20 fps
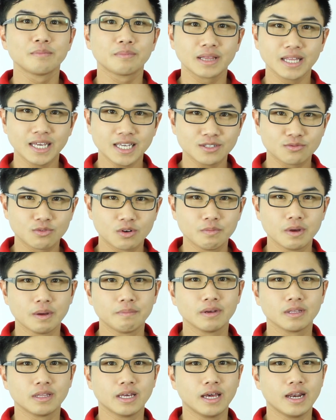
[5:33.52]
Please
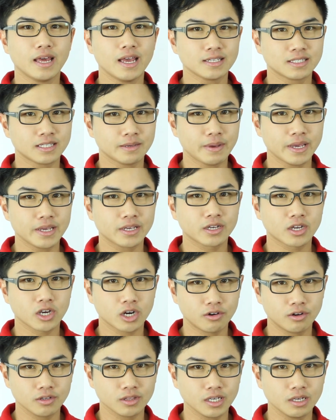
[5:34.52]
remember that SMA
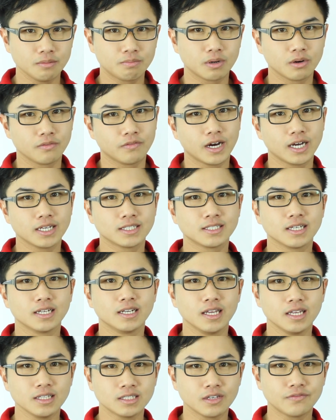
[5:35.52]
currently provides an
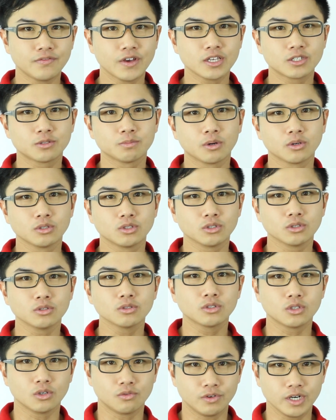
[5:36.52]
interface
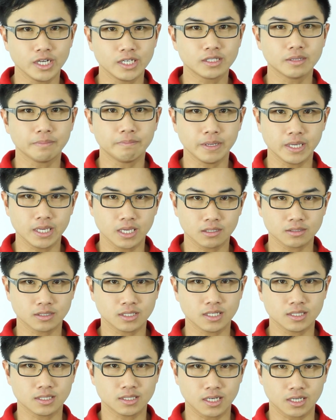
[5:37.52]
module to read the
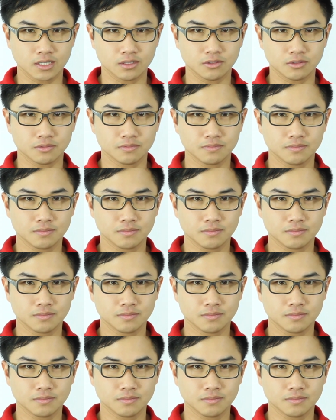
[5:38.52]
PLC signal.